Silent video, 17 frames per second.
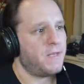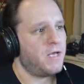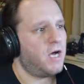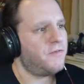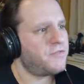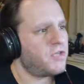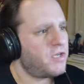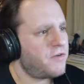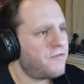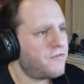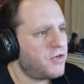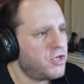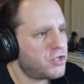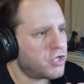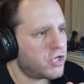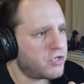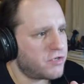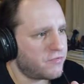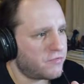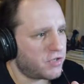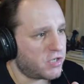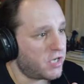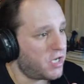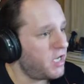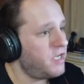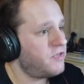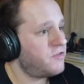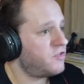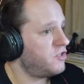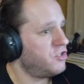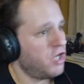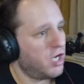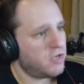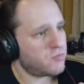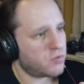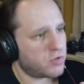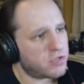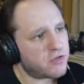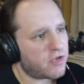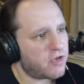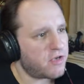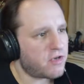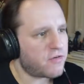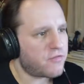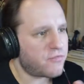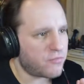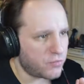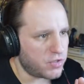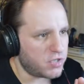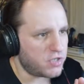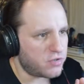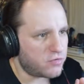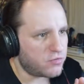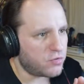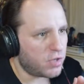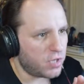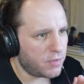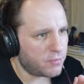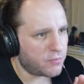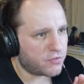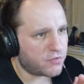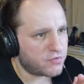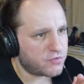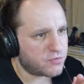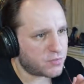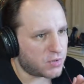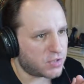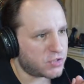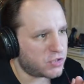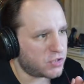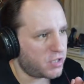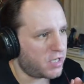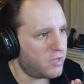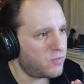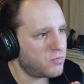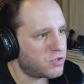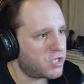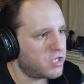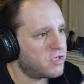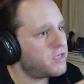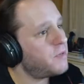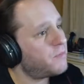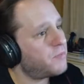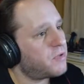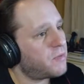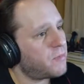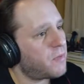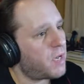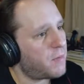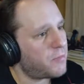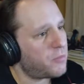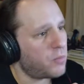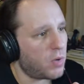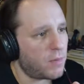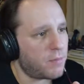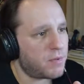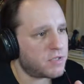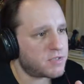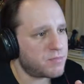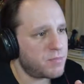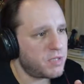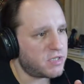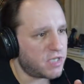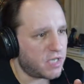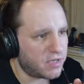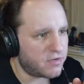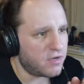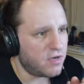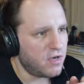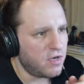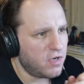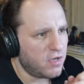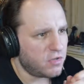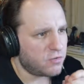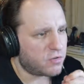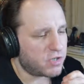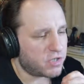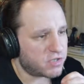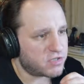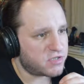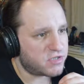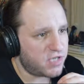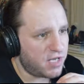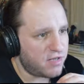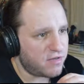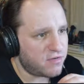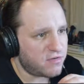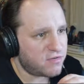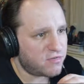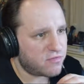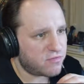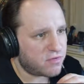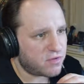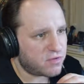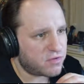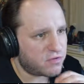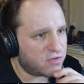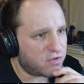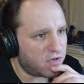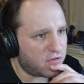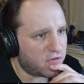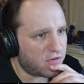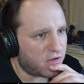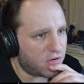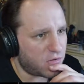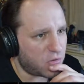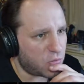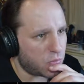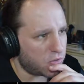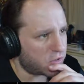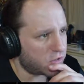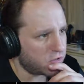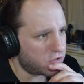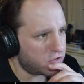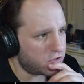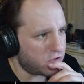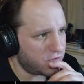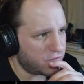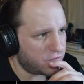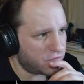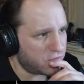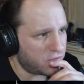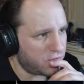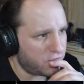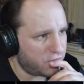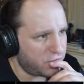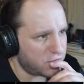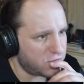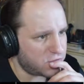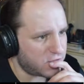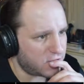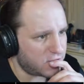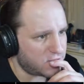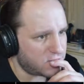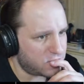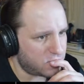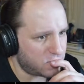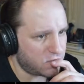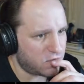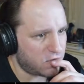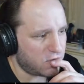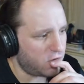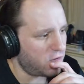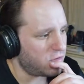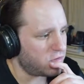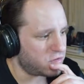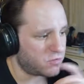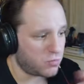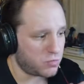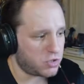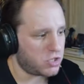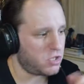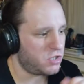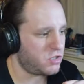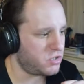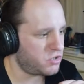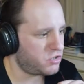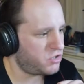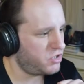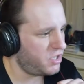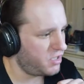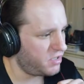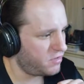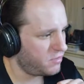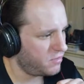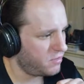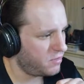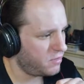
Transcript: After they finish their shift at 1800, they are free to help with construction again, which can keep them up well past midnight. You can extend the 10 hour working shift if you sign certain laws, which I just did.